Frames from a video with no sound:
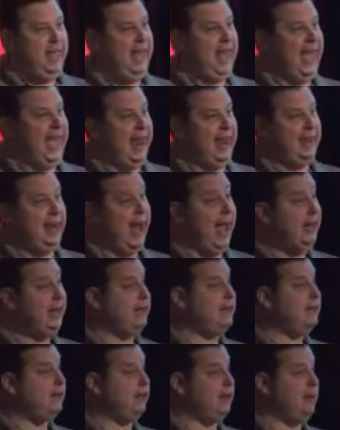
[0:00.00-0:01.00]
And I
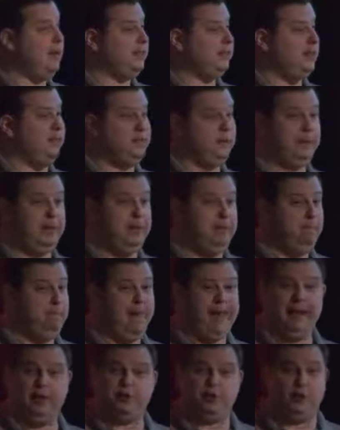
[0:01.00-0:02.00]
consider myself to be a
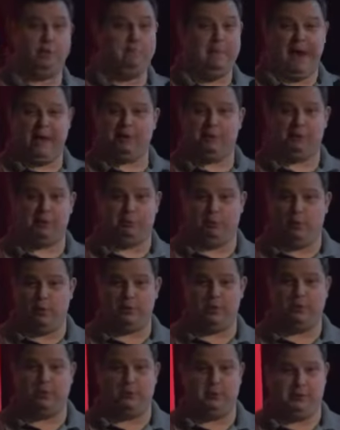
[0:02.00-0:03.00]
major
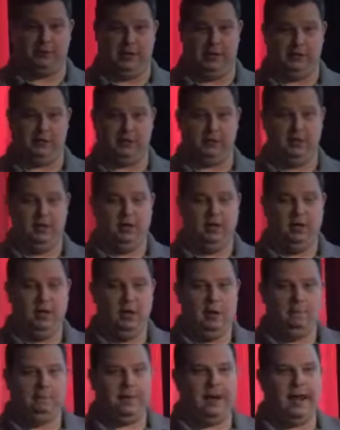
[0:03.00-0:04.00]
sports enthusiast.
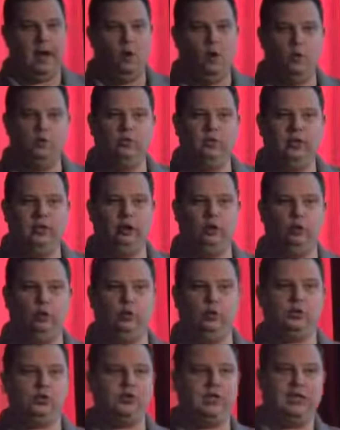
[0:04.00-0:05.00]
But I only
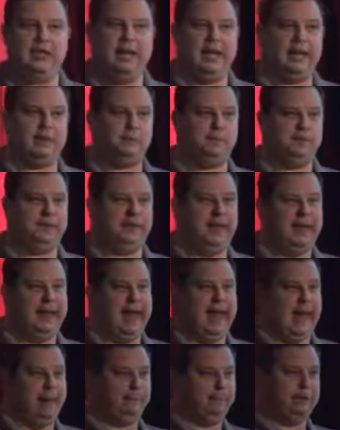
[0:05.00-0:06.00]
use the ESPN
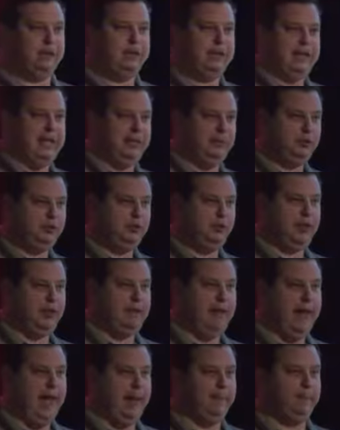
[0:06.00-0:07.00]
app or the
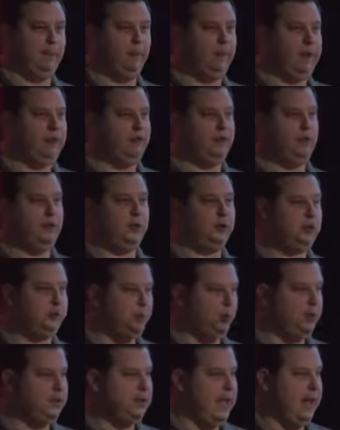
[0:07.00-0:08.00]
TeamStream app or whatever other
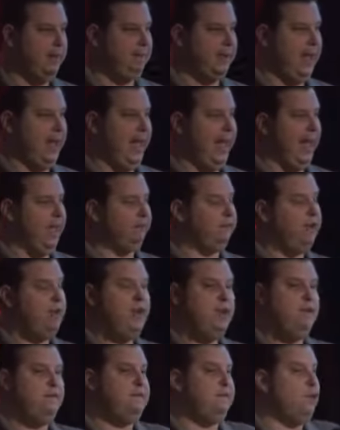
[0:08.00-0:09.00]
sports app I have
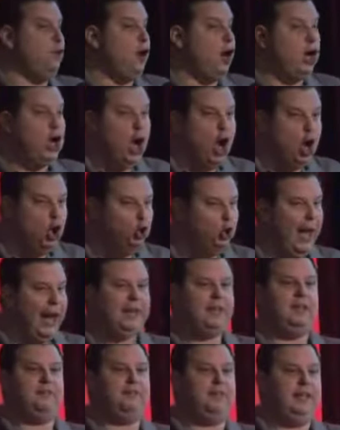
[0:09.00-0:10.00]
for
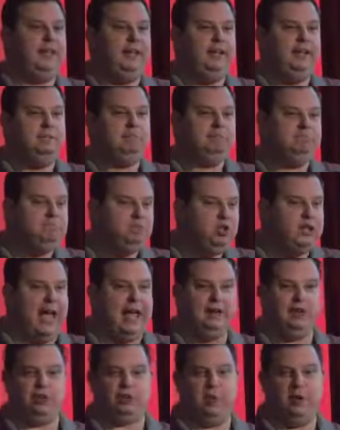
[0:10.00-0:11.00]
collectively
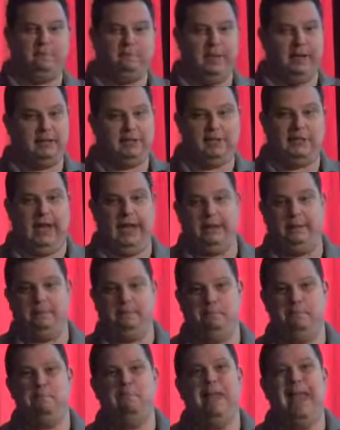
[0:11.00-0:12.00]
10 to 12 minutes a day.
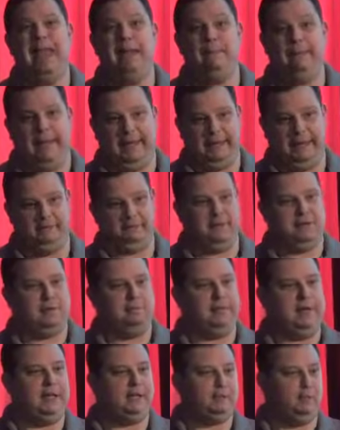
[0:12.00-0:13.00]
Maybe, if it's a
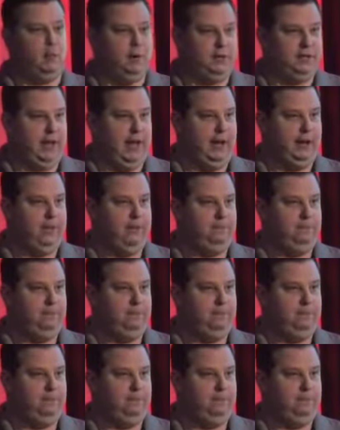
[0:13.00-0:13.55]
big sports day.